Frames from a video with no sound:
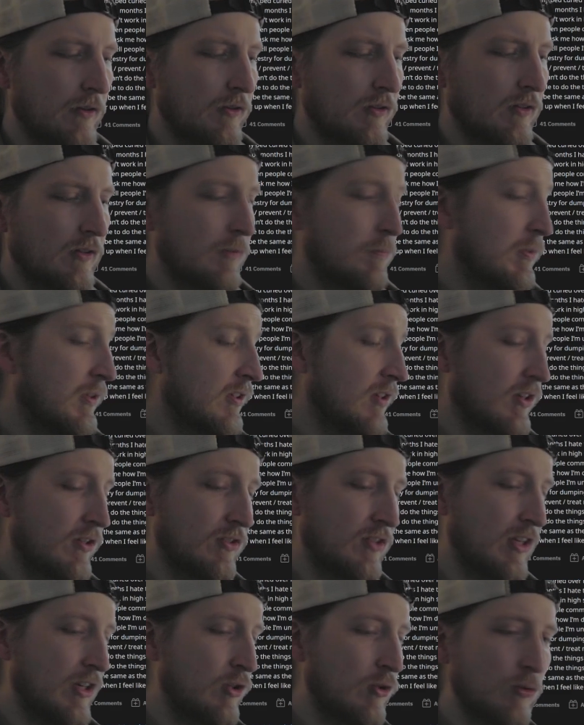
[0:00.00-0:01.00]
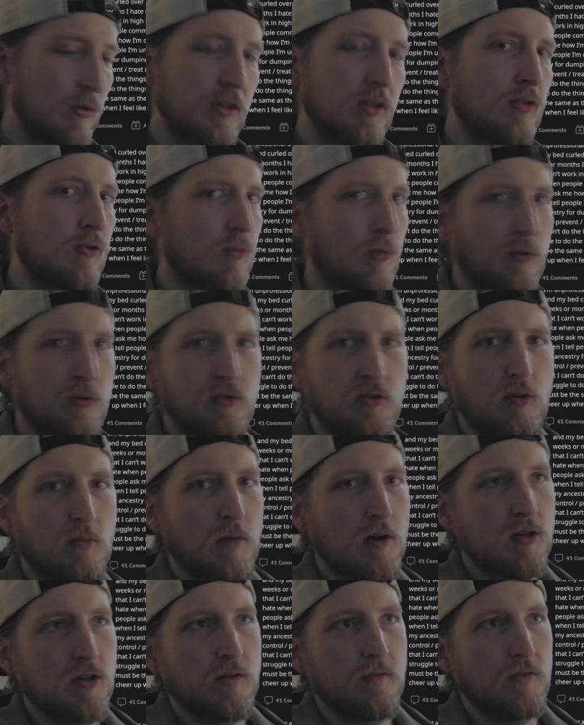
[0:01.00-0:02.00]
because they do control so
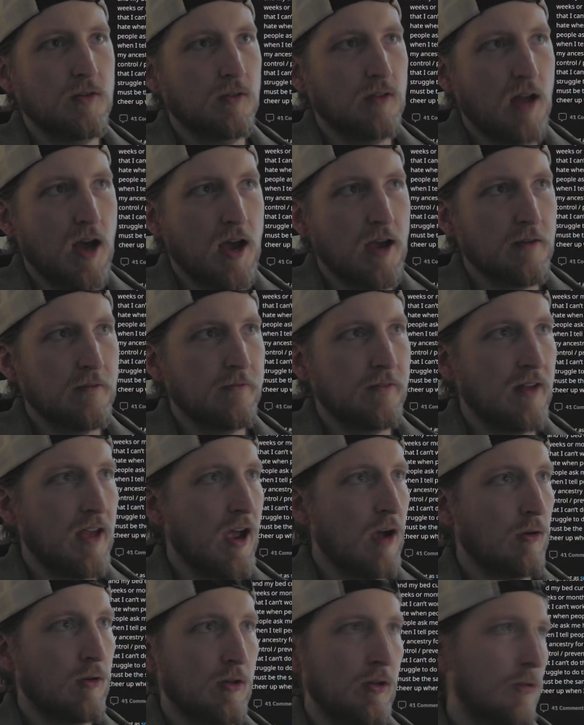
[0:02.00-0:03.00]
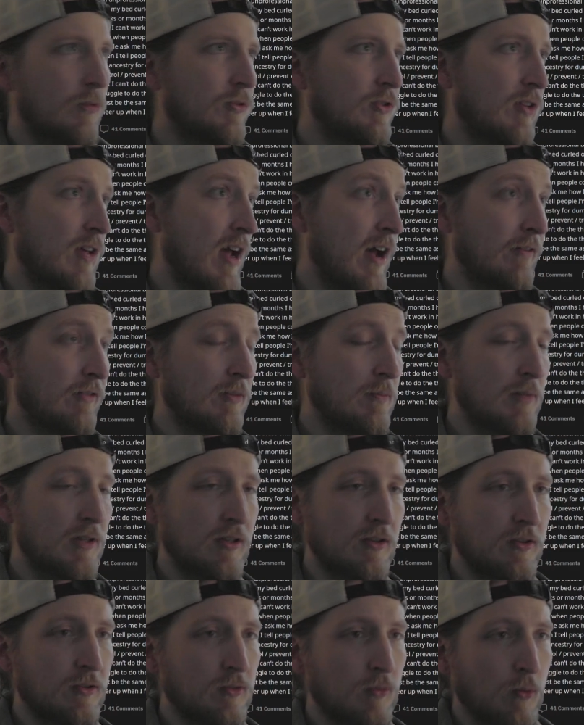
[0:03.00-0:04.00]
much of your life and how close you have to be to
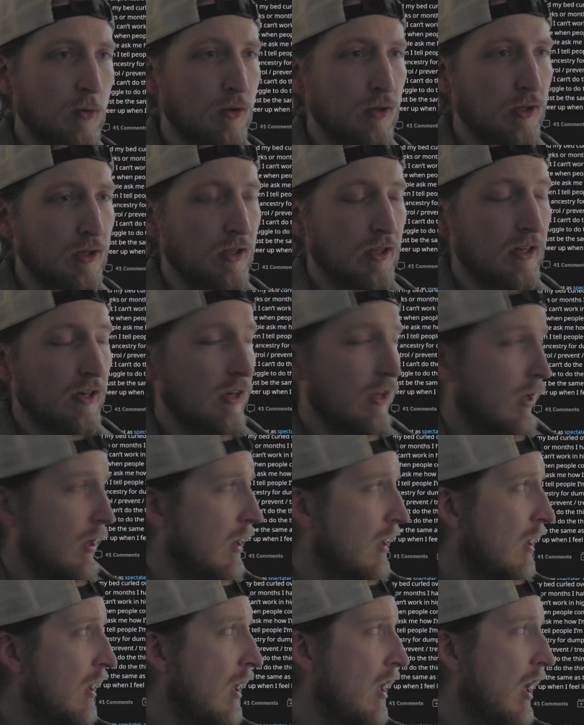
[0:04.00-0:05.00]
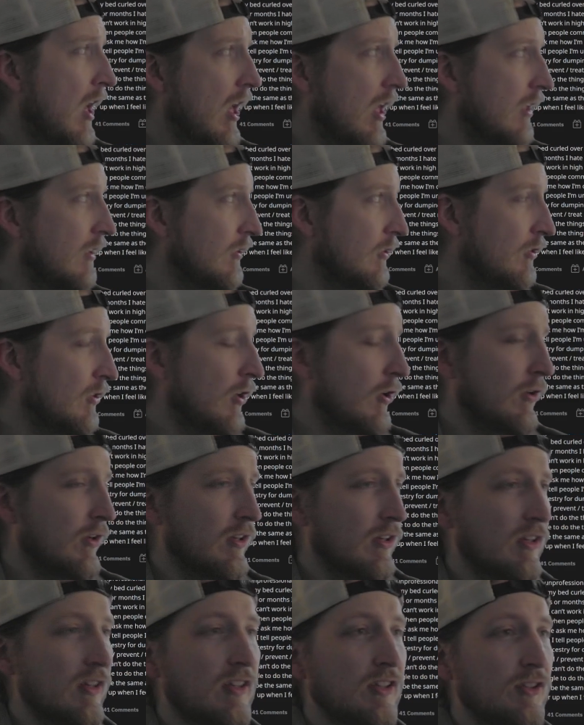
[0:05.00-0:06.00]
the toilet. And you know,
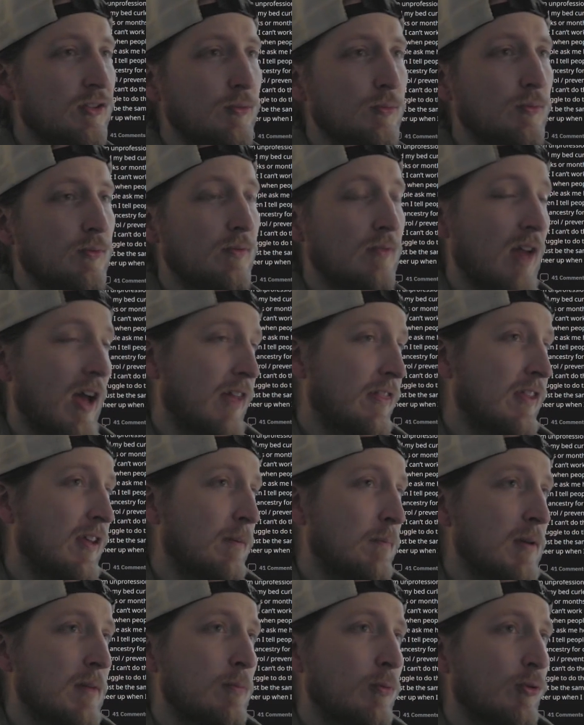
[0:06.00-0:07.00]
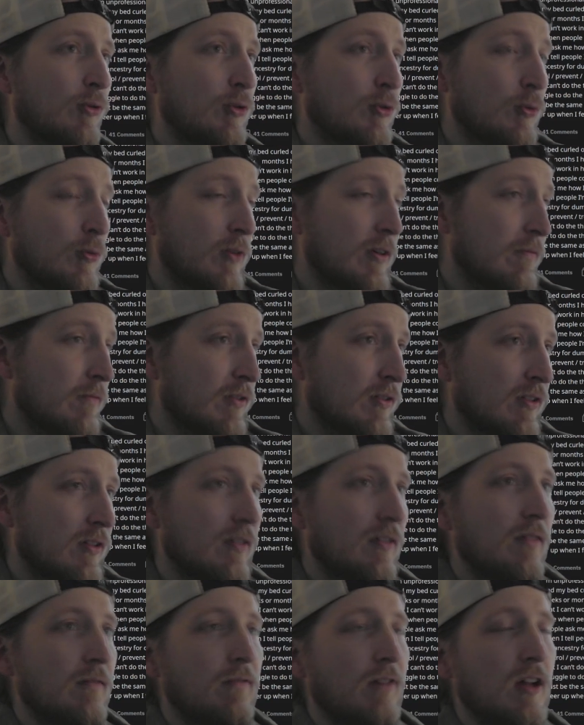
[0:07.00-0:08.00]
I think people do even
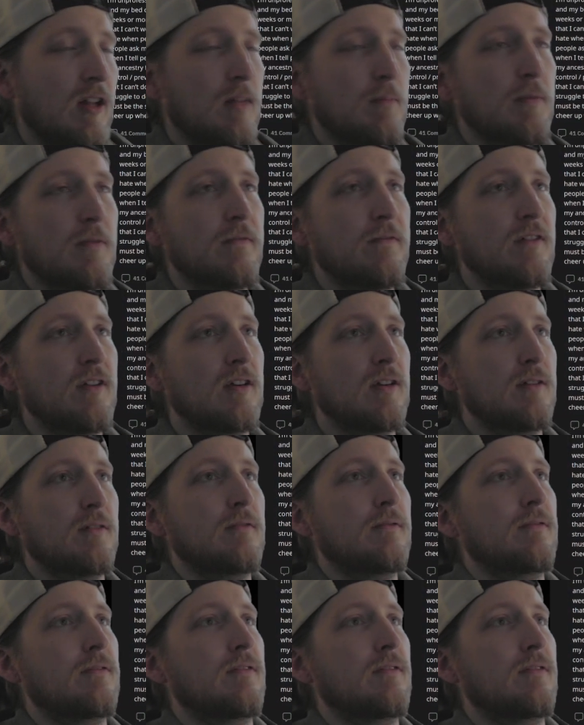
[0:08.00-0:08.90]
develop a fear of